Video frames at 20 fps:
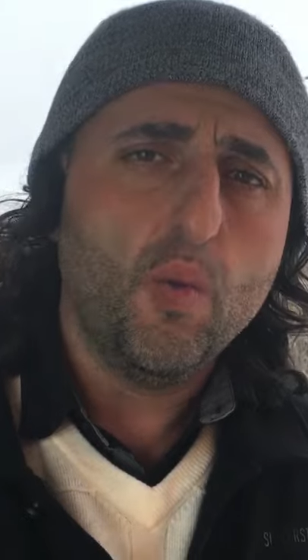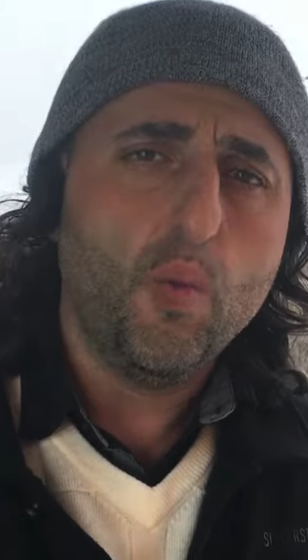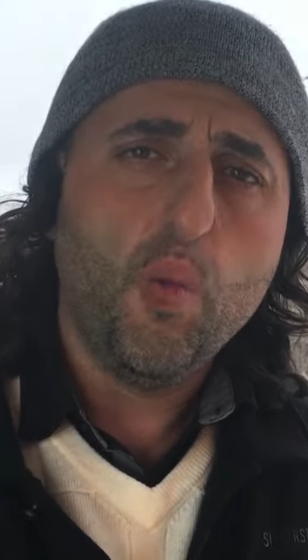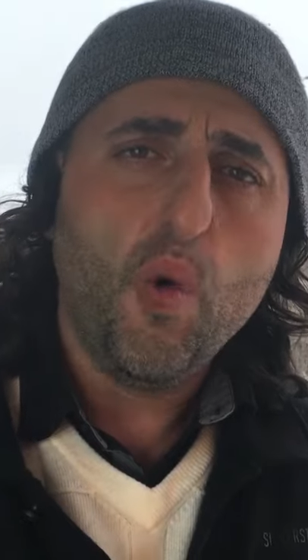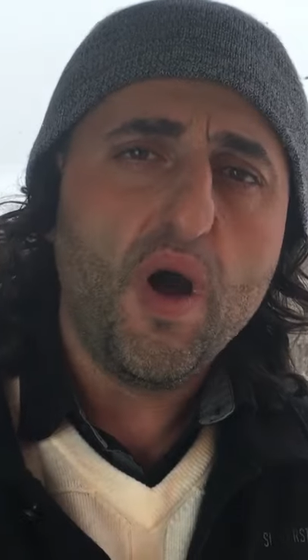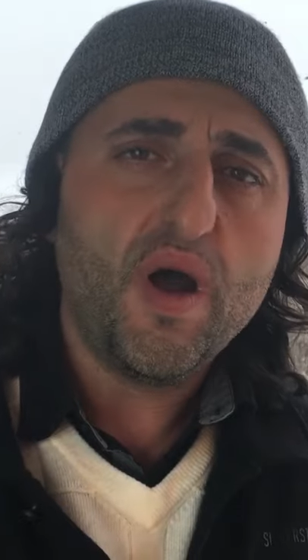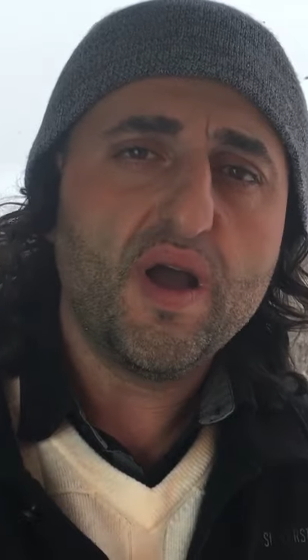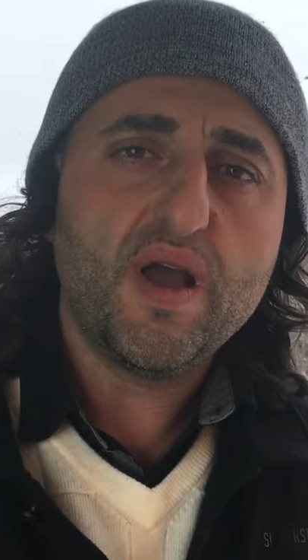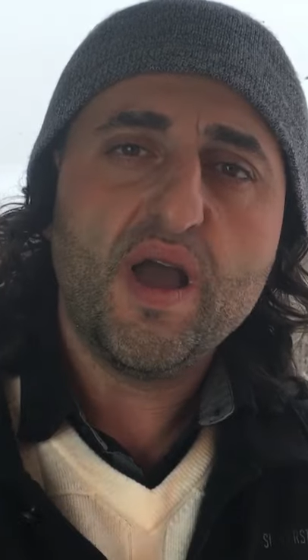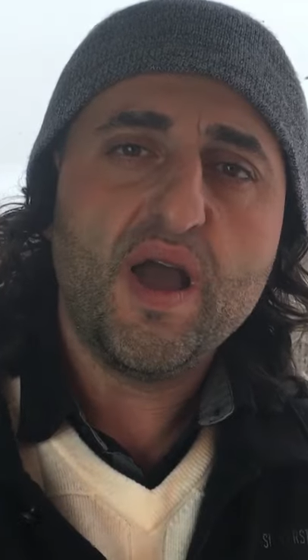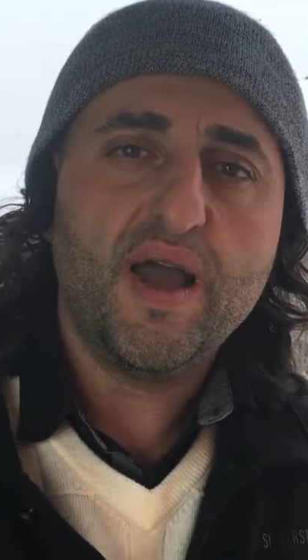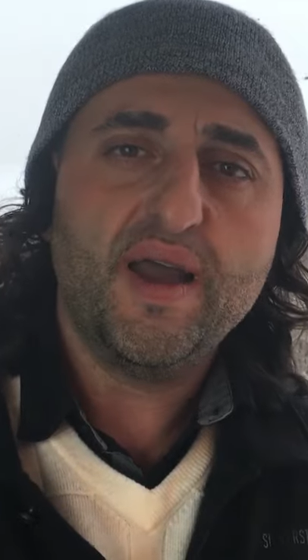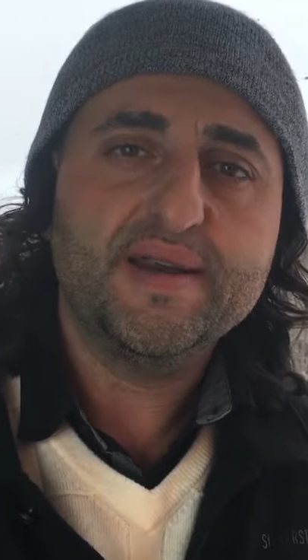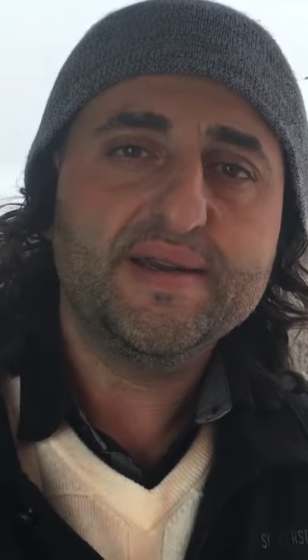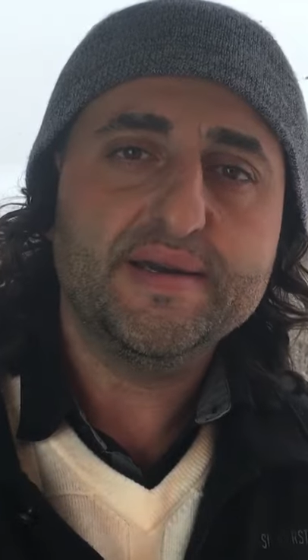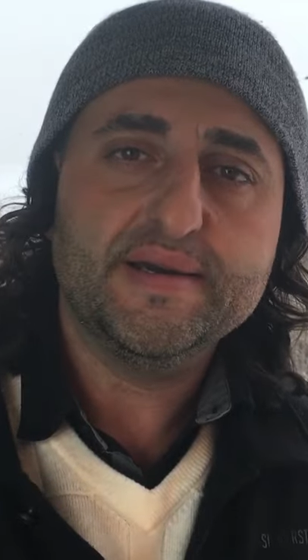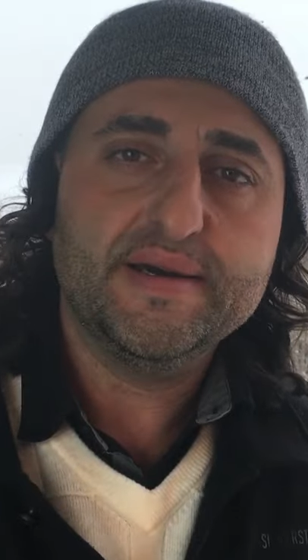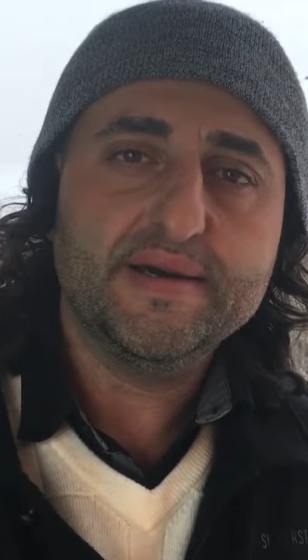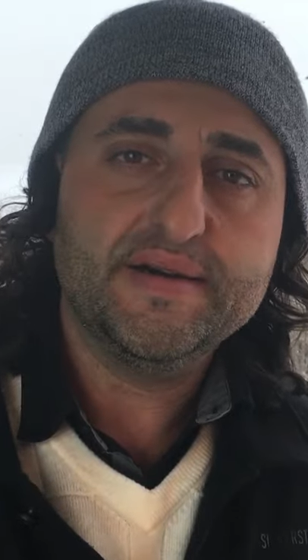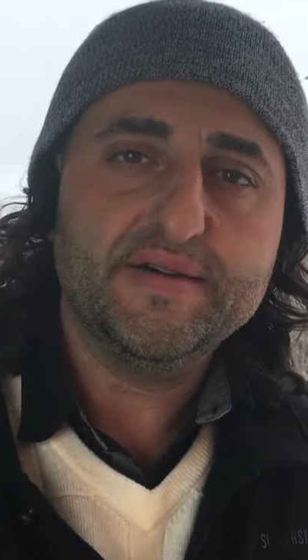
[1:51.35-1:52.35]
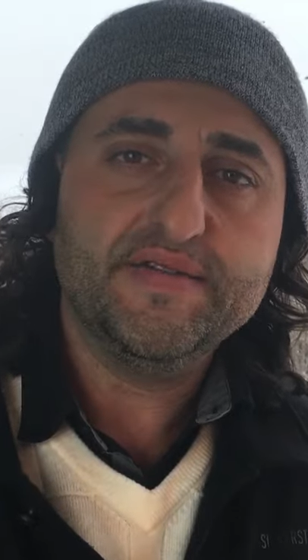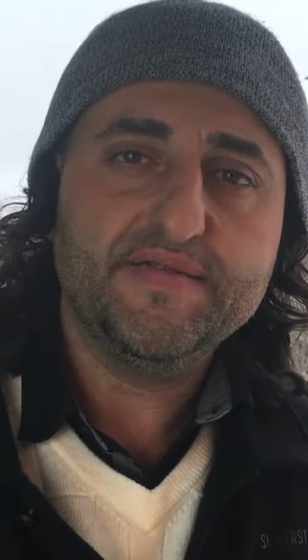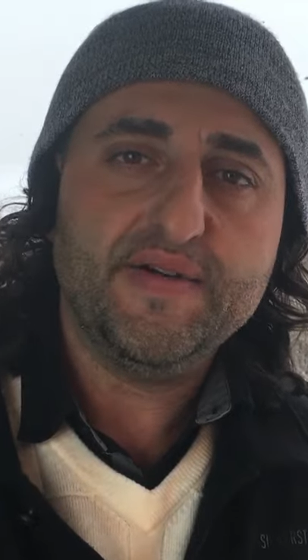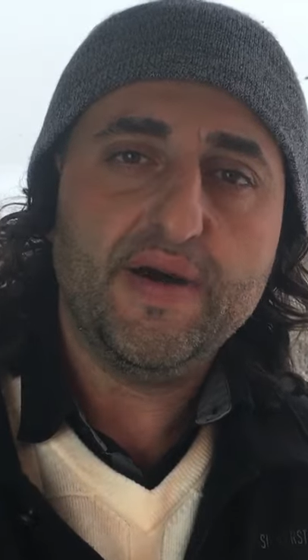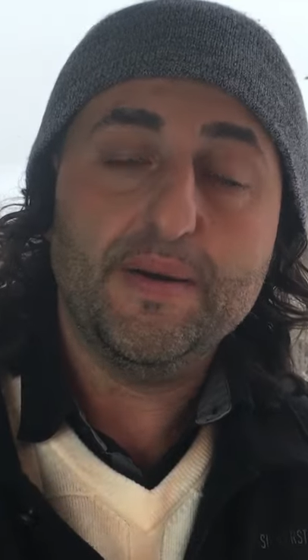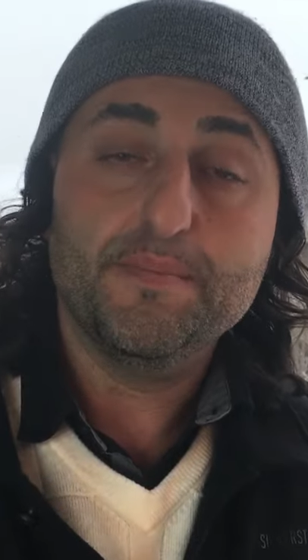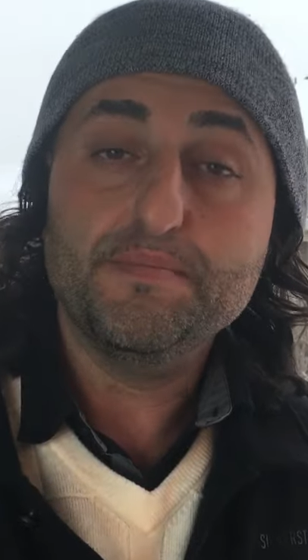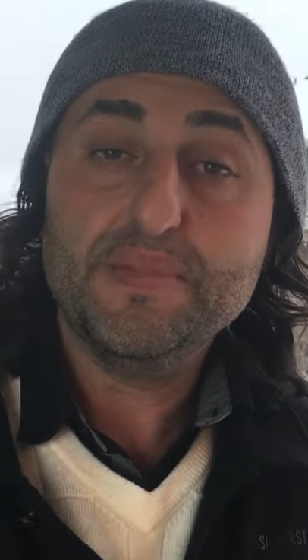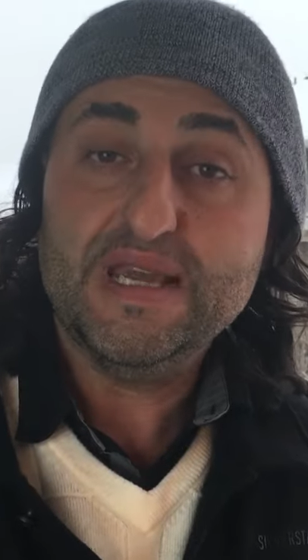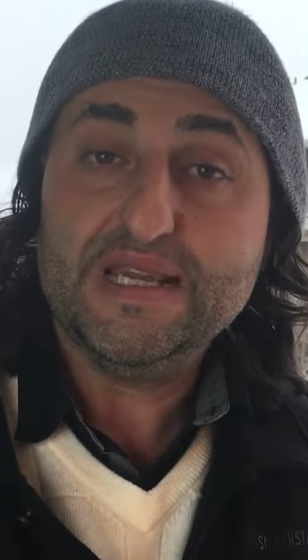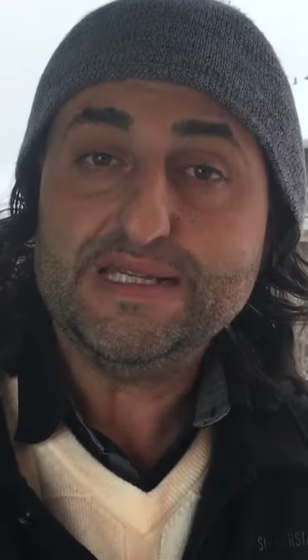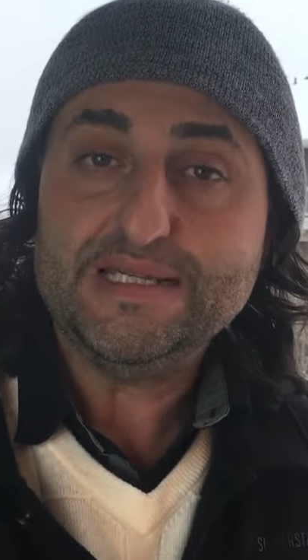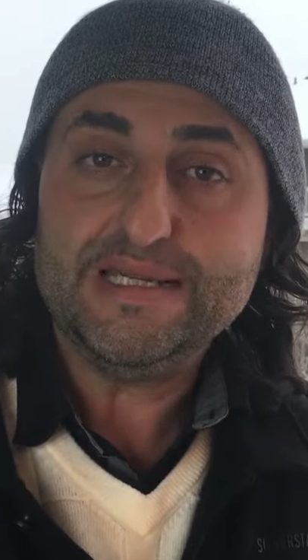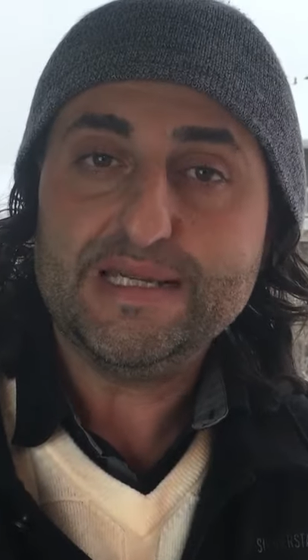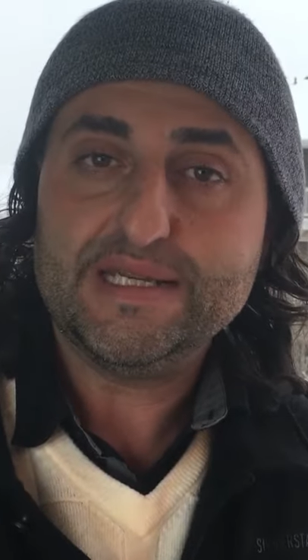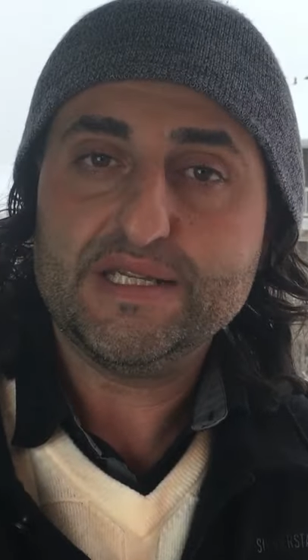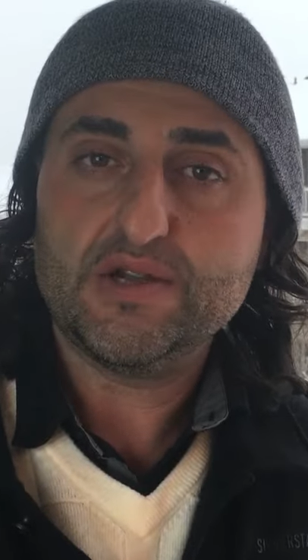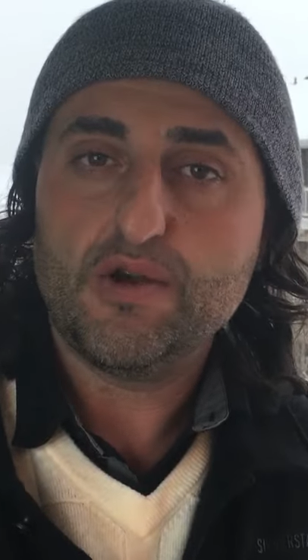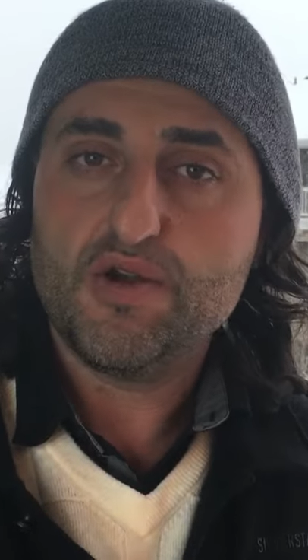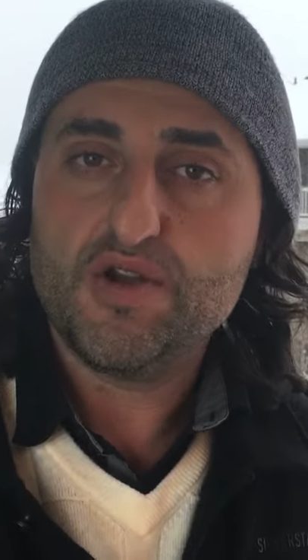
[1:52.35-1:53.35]
What kind of a
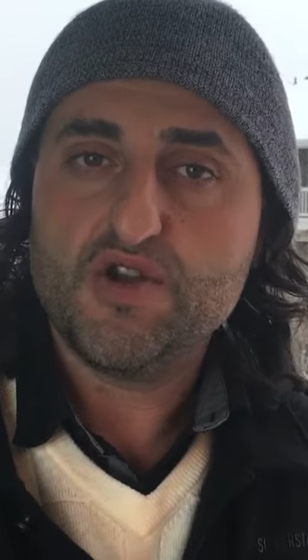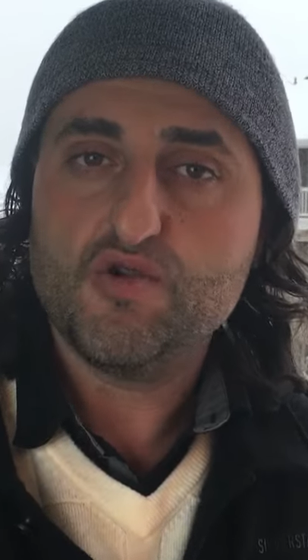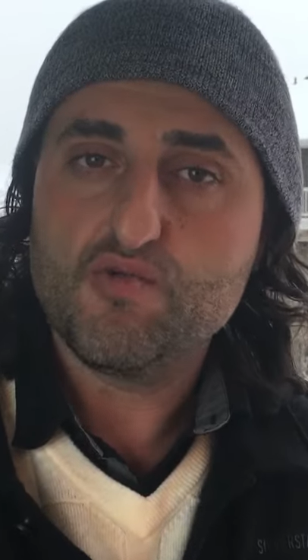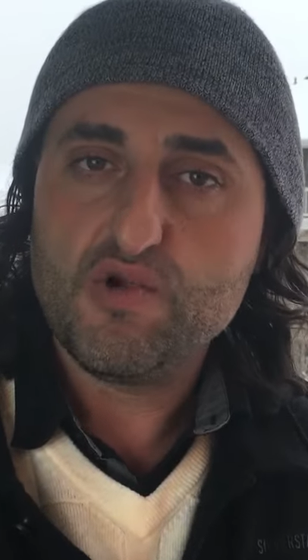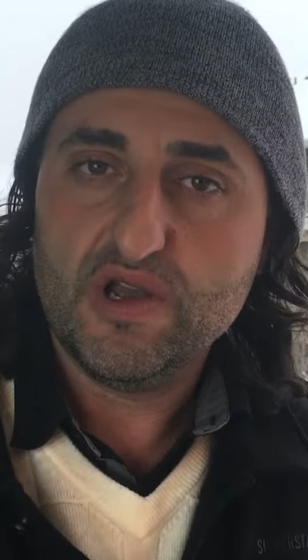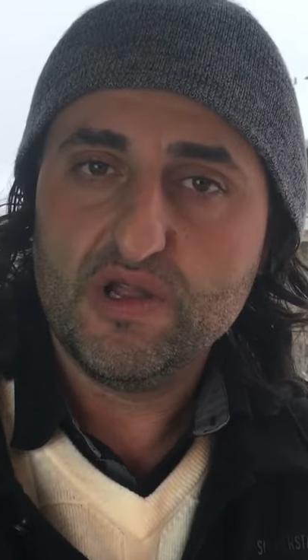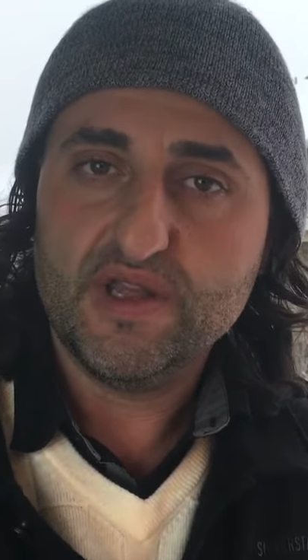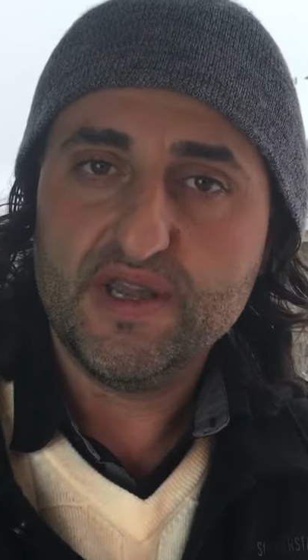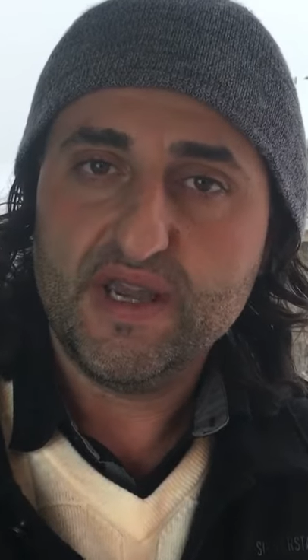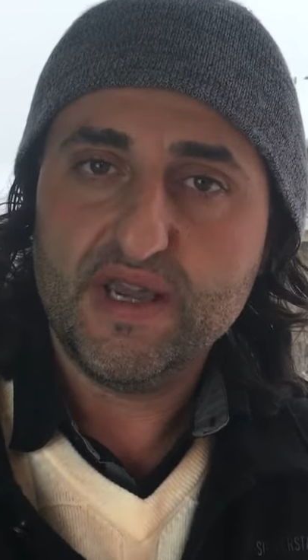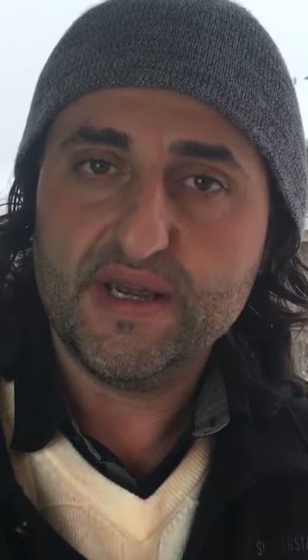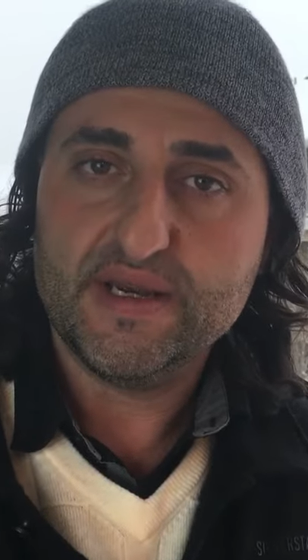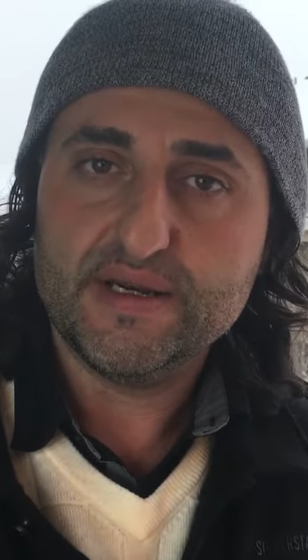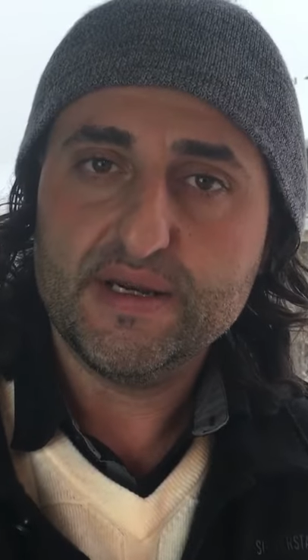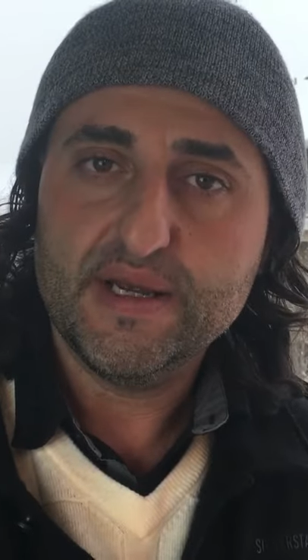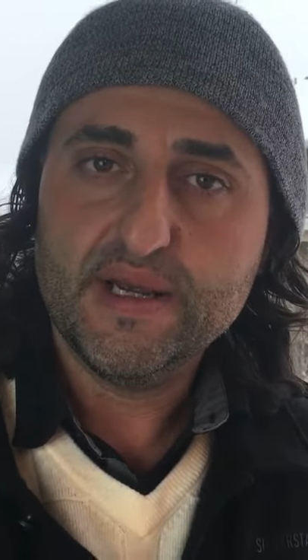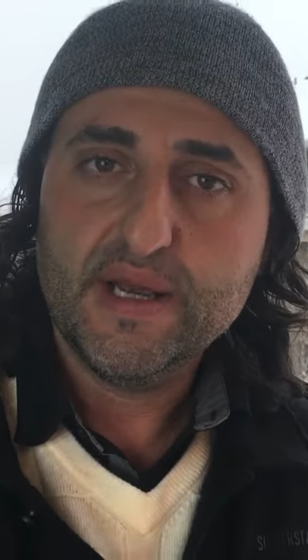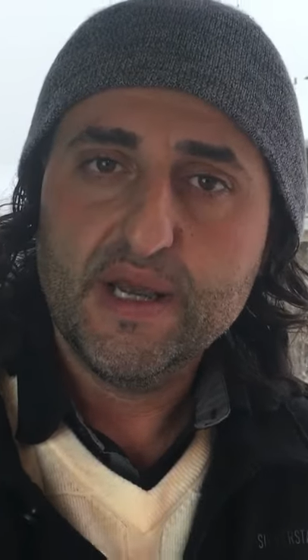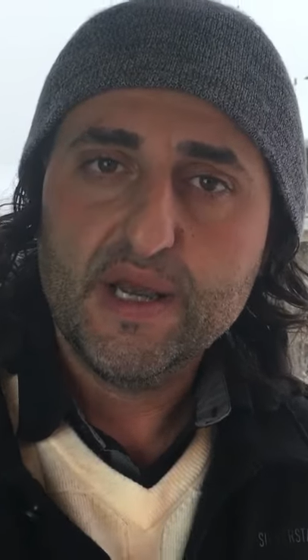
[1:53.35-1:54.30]
business are you really in?